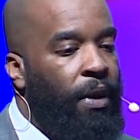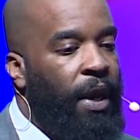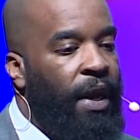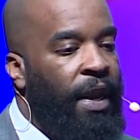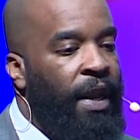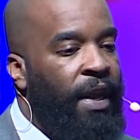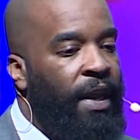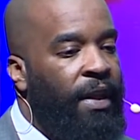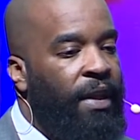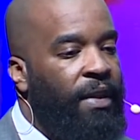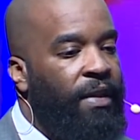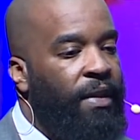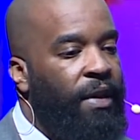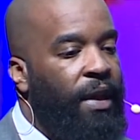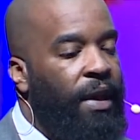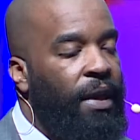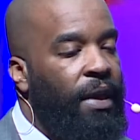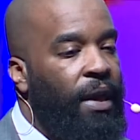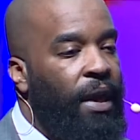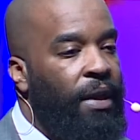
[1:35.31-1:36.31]
and it
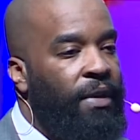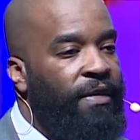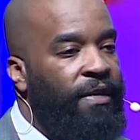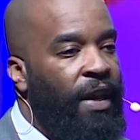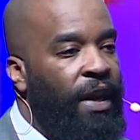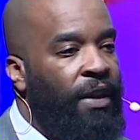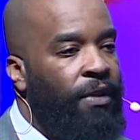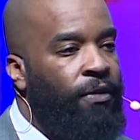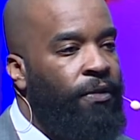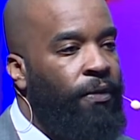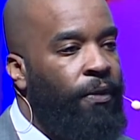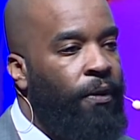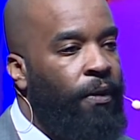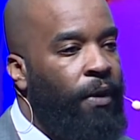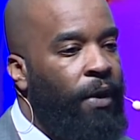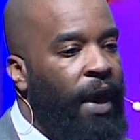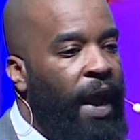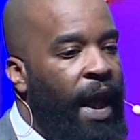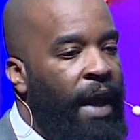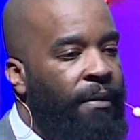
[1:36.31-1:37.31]
stands
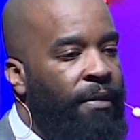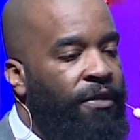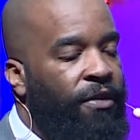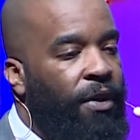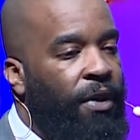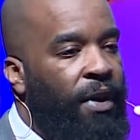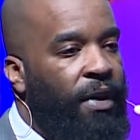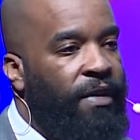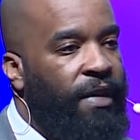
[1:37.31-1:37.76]
for Adversary